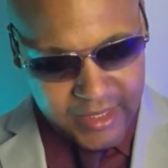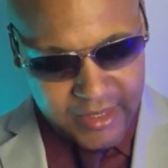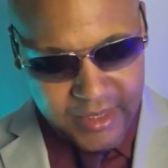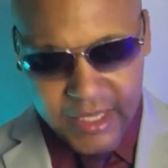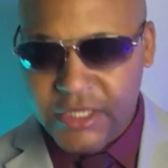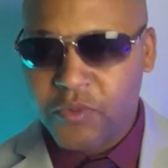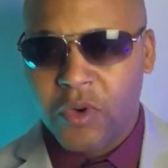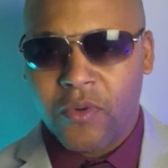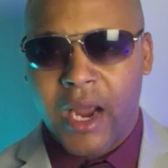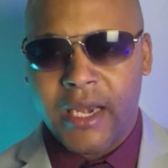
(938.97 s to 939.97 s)
This one
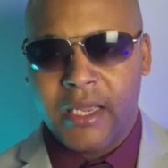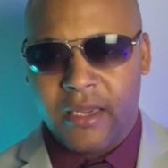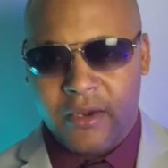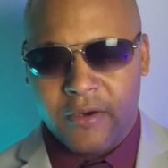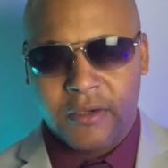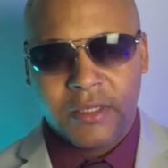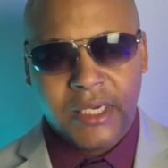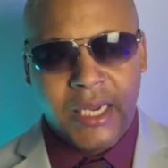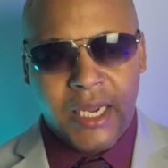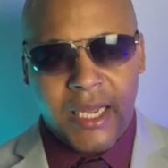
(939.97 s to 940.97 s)
right here
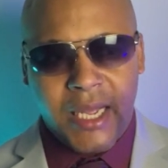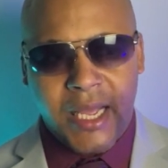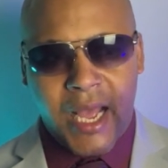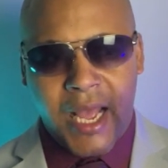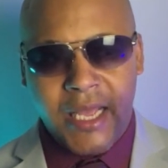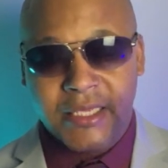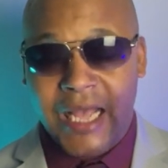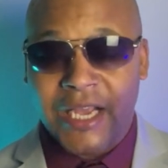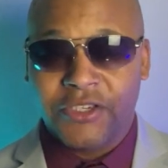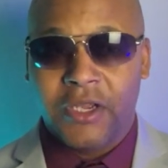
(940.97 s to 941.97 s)
is
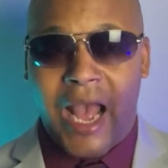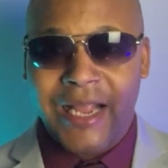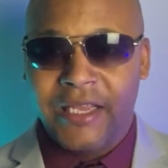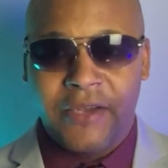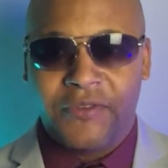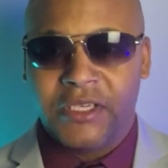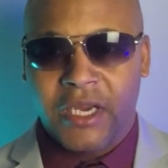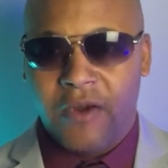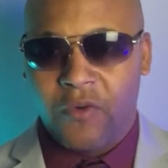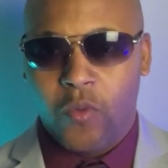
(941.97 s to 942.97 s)
actually, I gift it to
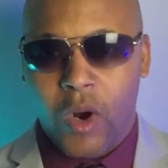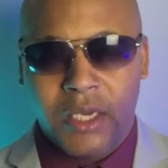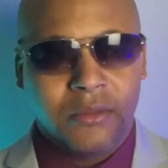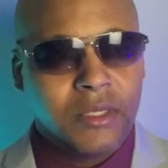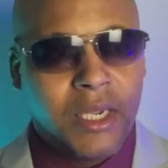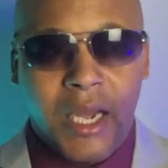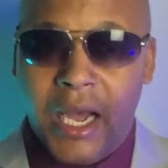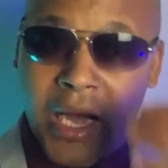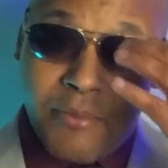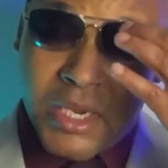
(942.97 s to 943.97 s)
everyone
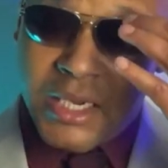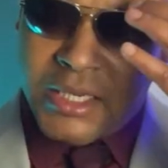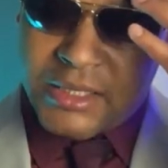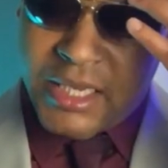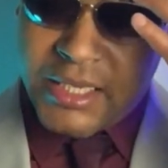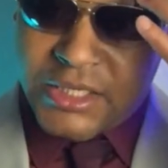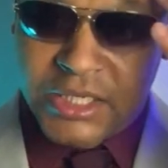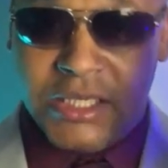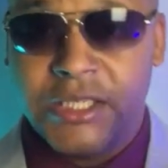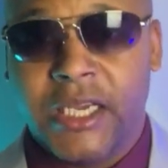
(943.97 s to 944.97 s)
because it's just
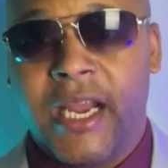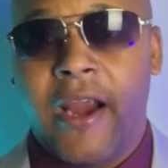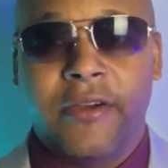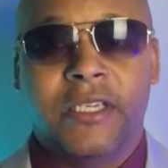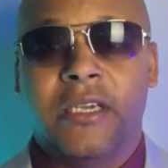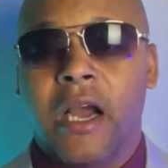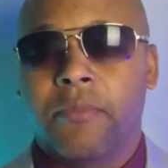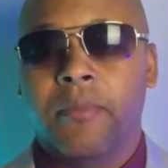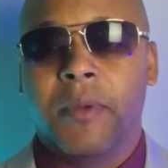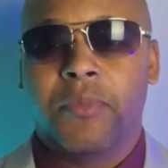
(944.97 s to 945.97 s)
such a guaranteed
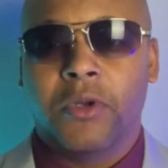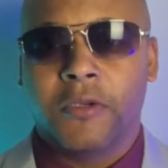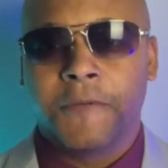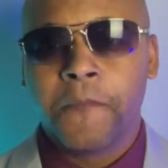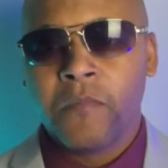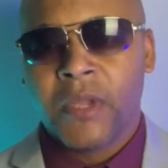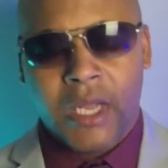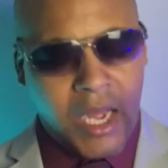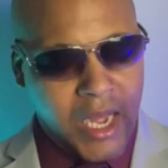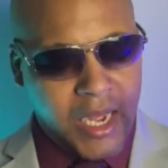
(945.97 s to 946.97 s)
compliment for
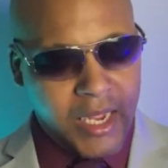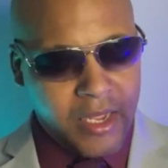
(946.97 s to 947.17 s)
me.